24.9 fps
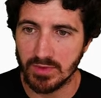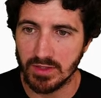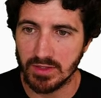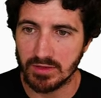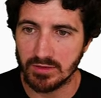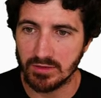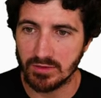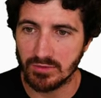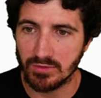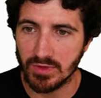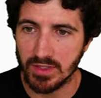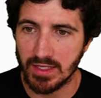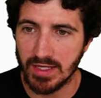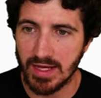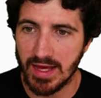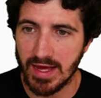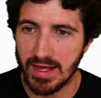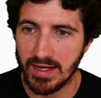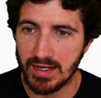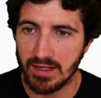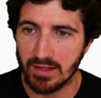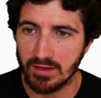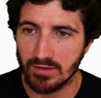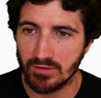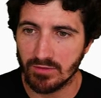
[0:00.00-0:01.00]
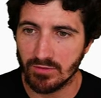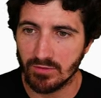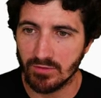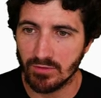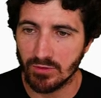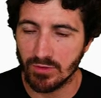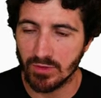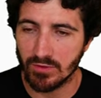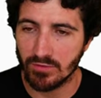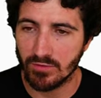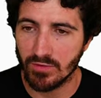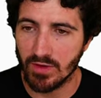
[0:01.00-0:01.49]
it's already adding
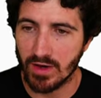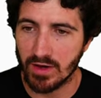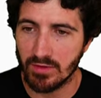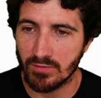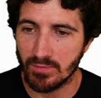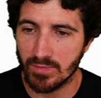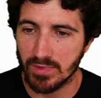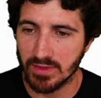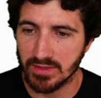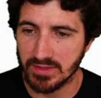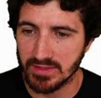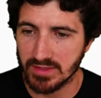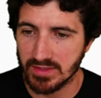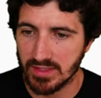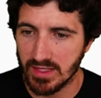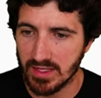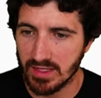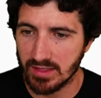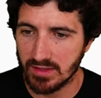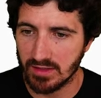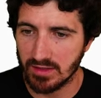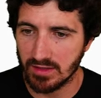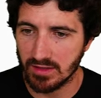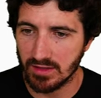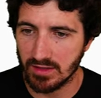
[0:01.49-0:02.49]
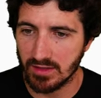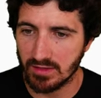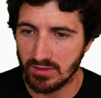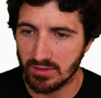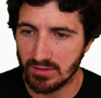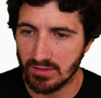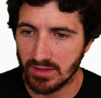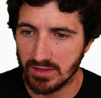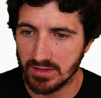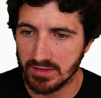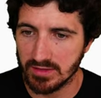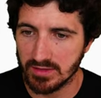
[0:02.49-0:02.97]
45 plus 10
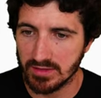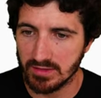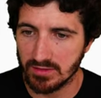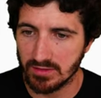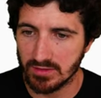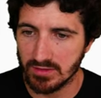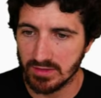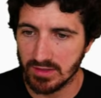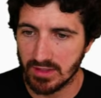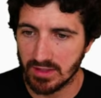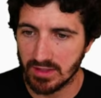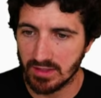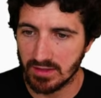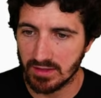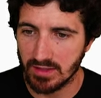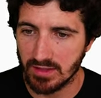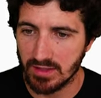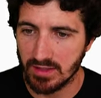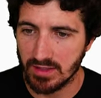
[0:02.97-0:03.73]
here, and so it's like